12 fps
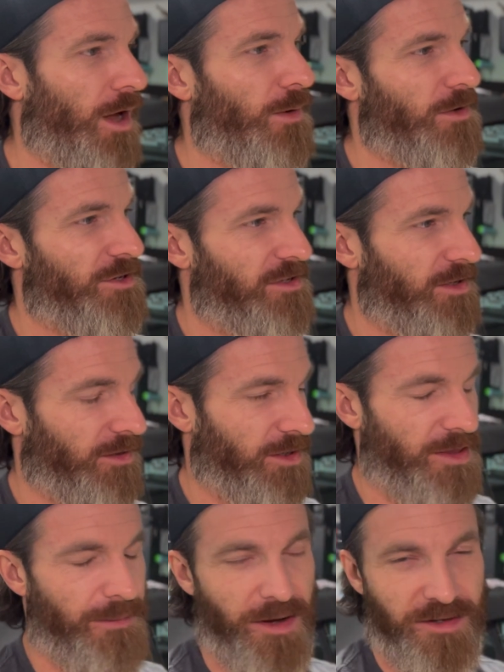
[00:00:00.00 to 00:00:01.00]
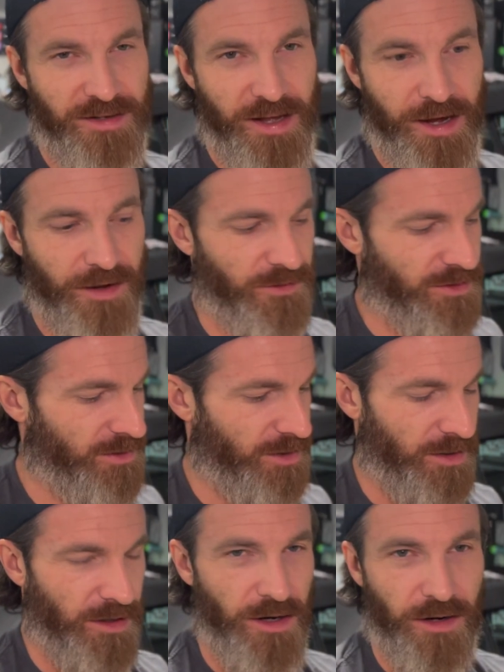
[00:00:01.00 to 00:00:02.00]
we're still in the must-haves,
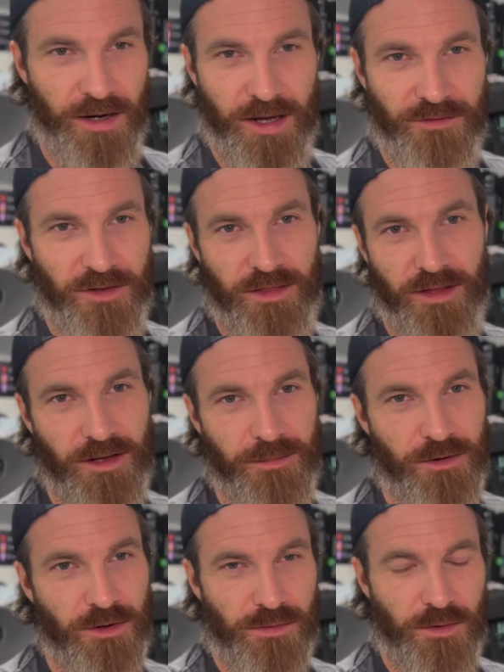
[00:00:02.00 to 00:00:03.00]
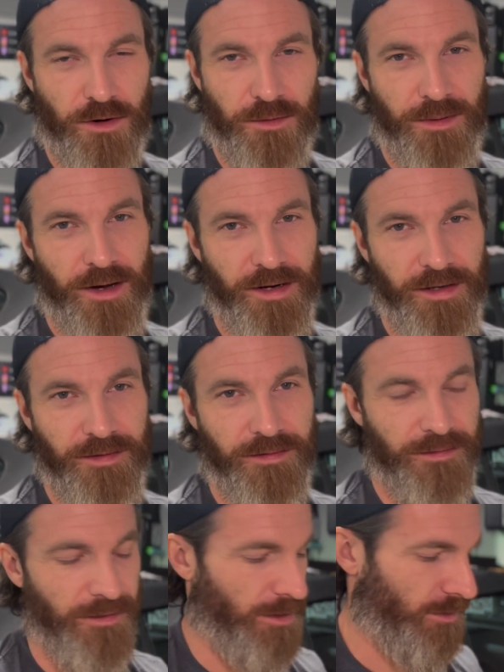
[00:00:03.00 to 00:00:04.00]
you're gonna have to think about a throttle body,
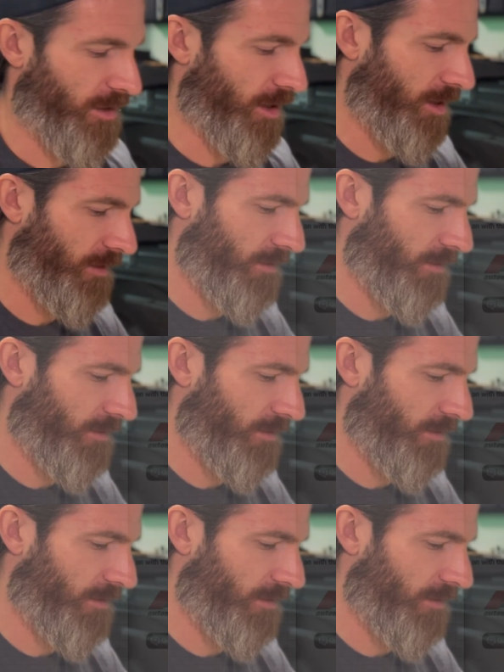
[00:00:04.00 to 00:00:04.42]
okay?